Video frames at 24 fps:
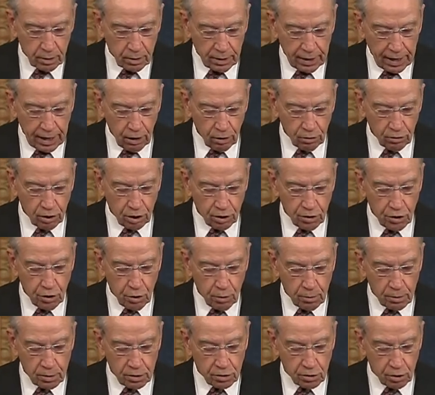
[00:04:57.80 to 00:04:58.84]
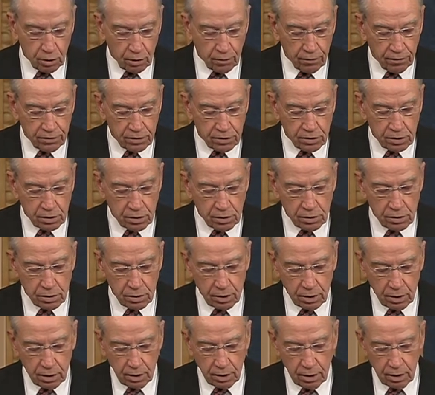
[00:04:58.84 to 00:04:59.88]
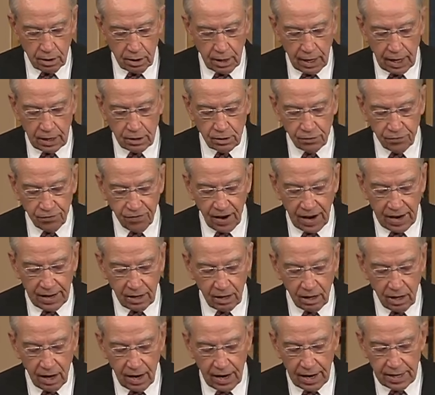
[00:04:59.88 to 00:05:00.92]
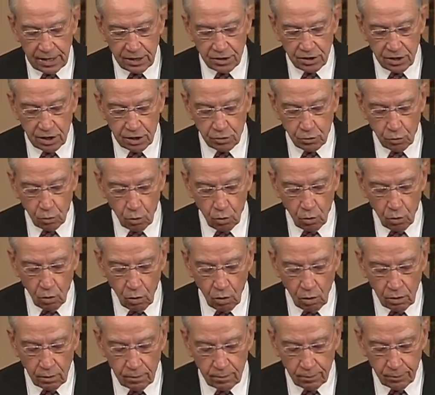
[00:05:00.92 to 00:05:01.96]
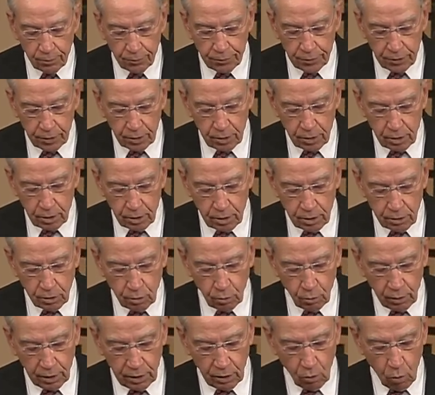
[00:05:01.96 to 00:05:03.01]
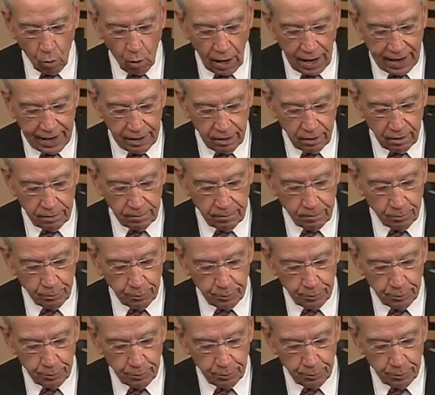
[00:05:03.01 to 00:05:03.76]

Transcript: Health and Human Services has finalized its rule to require